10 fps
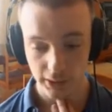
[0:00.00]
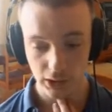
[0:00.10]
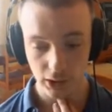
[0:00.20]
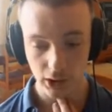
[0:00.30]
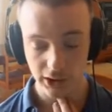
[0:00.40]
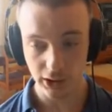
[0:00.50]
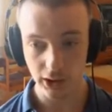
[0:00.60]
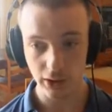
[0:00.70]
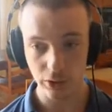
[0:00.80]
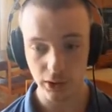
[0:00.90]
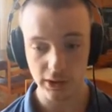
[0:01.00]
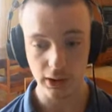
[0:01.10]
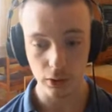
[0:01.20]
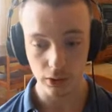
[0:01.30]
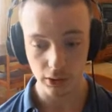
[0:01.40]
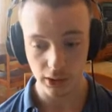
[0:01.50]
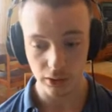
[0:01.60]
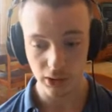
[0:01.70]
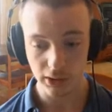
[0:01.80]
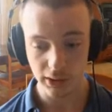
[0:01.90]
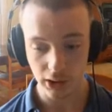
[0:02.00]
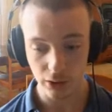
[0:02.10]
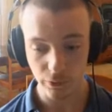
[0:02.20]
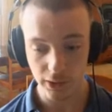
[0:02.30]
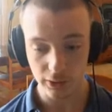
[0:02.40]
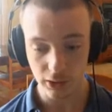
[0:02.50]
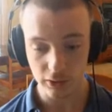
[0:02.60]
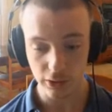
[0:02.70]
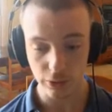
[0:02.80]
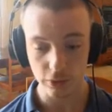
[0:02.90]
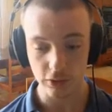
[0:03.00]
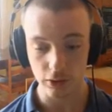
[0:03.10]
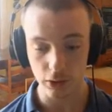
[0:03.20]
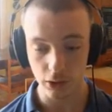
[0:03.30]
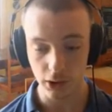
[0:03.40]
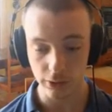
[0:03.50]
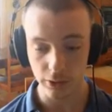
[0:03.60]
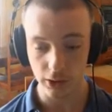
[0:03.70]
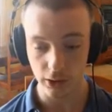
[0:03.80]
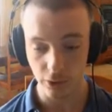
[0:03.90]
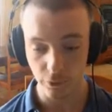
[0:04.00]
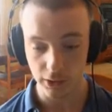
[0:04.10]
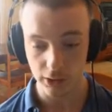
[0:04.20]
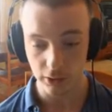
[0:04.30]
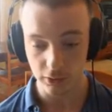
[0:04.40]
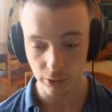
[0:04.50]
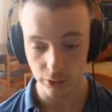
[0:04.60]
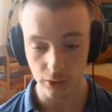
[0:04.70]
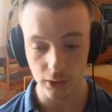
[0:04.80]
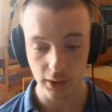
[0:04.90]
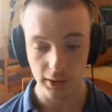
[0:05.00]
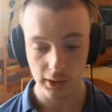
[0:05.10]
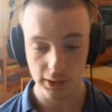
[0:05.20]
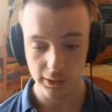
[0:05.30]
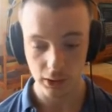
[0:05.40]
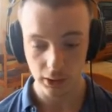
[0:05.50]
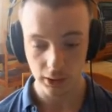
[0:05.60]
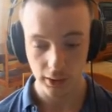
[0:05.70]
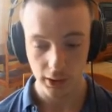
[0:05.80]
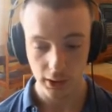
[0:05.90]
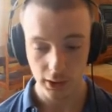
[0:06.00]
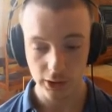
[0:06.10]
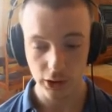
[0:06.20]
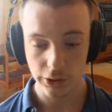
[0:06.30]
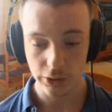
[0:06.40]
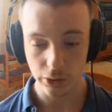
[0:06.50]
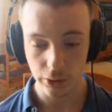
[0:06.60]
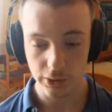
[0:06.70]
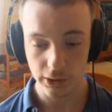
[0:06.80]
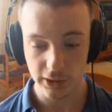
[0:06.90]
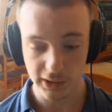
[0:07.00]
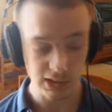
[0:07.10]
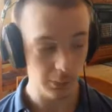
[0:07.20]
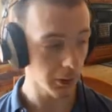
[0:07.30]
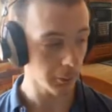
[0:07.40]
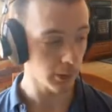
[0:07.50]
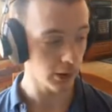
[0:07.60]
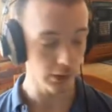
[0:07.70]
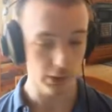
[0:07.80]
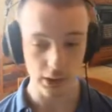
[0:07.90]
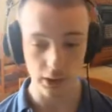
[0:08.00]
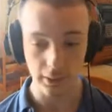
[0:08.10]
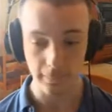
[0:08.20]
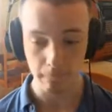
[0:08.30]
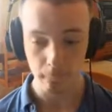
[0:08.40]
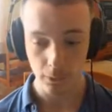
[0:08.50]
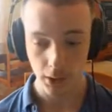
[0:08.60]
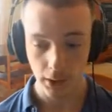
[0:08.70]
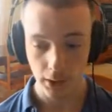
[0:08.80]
let's see, things that affect each other should look like they affect each other. Let's see, you can also use attached properties to